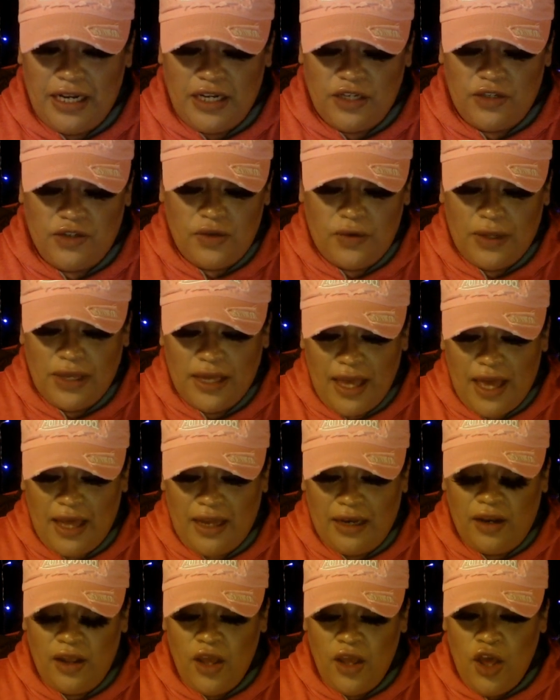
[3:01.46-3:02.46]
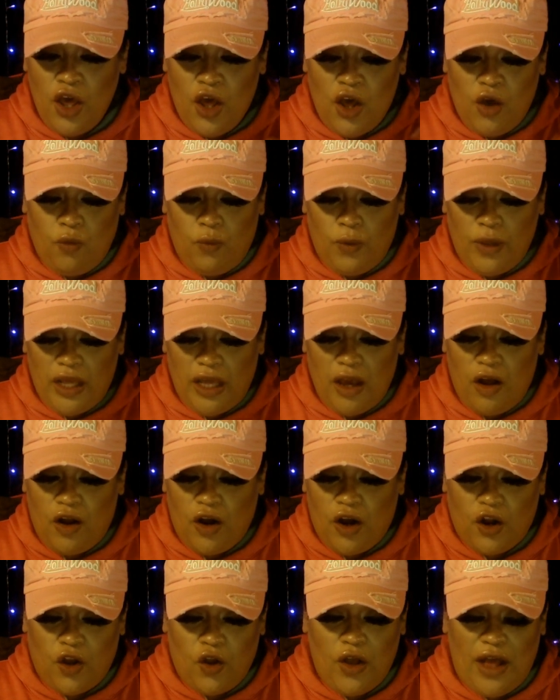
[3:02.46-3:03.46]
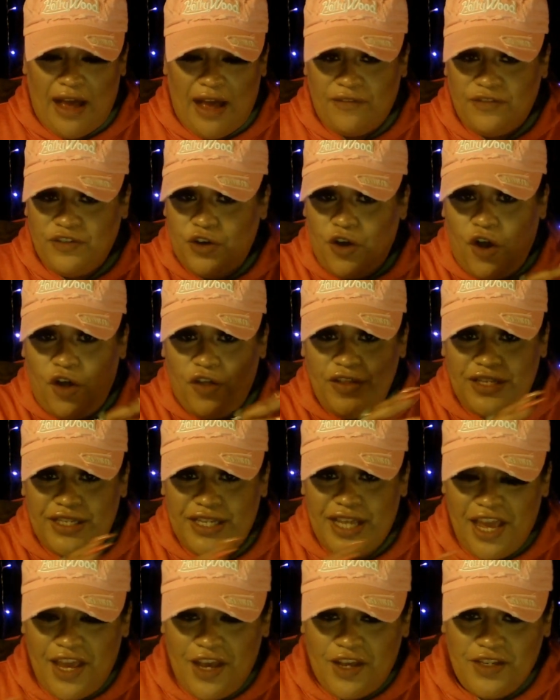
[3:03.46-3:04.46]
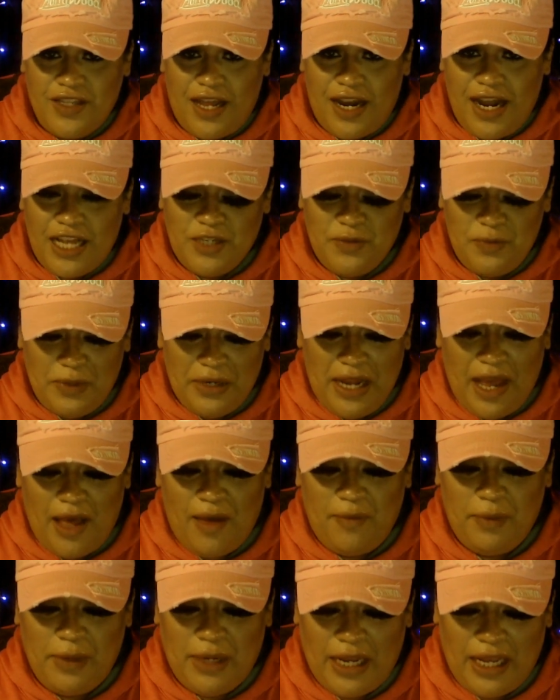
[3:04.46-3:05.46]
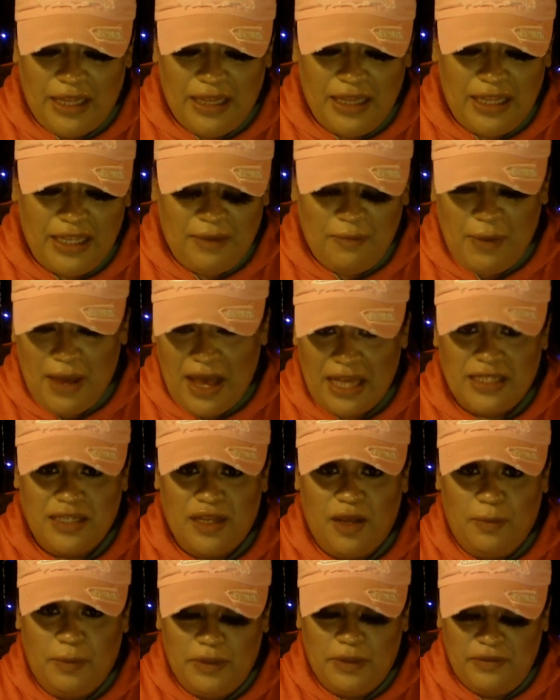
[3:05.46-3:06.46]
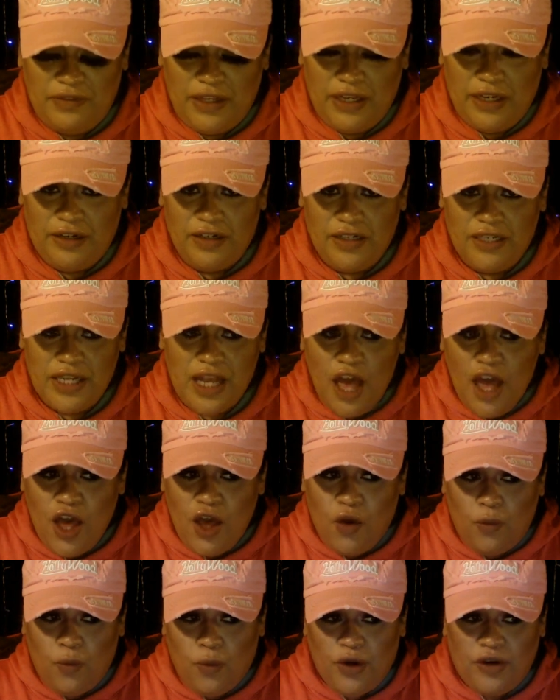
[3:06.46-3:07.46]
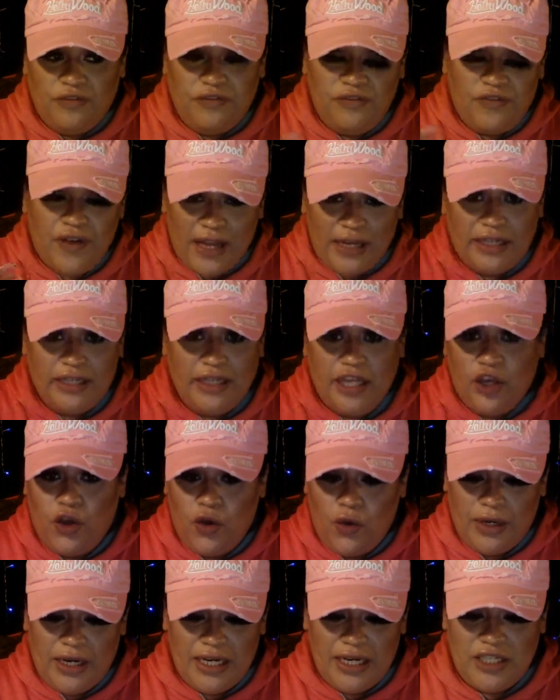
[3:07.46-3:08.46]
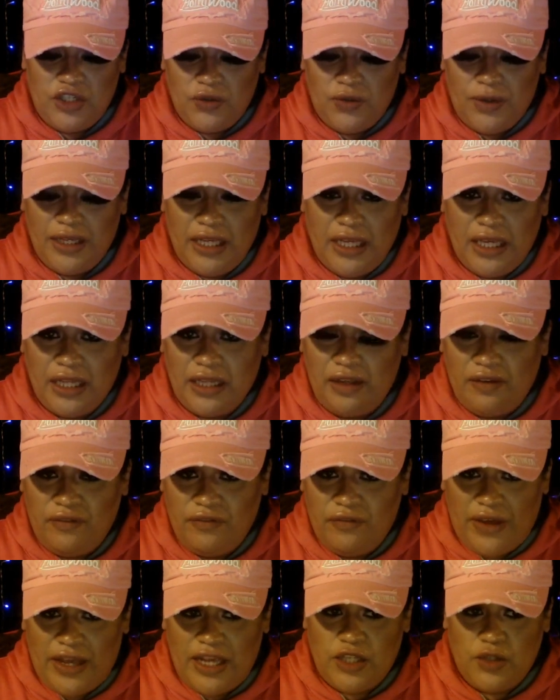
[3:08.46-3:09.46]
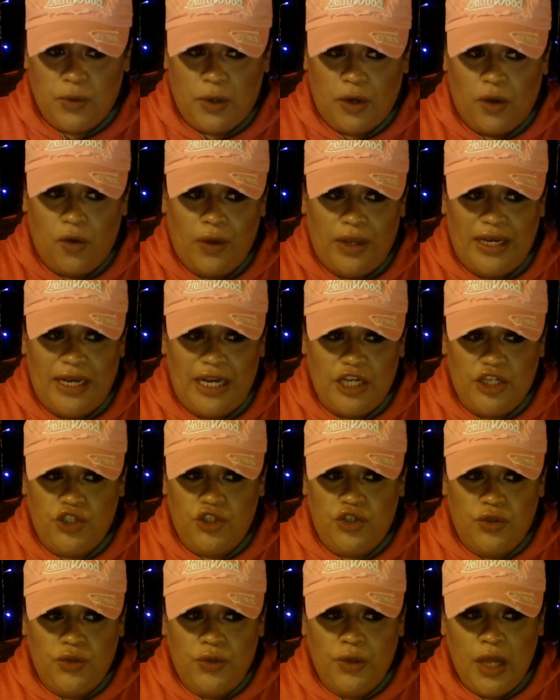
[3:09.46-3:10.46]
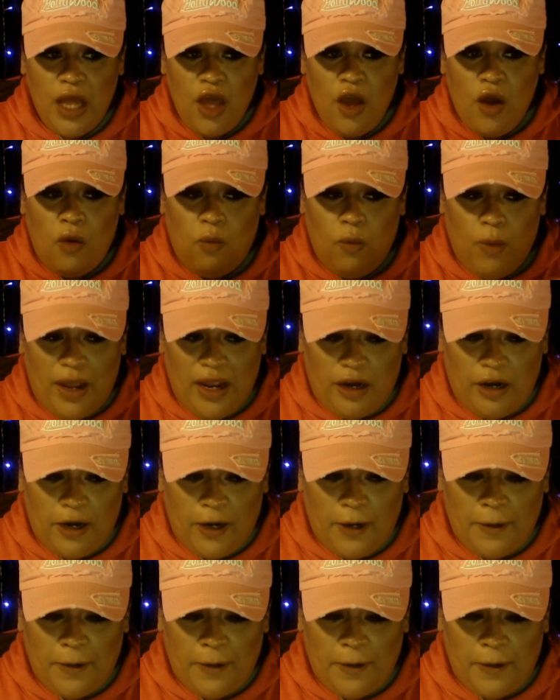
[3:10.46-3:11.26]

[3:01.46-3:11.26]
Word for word: So again, we are, after all this chaos that has been happening the past couple of years, we're finally going into a healing phase. We're going into where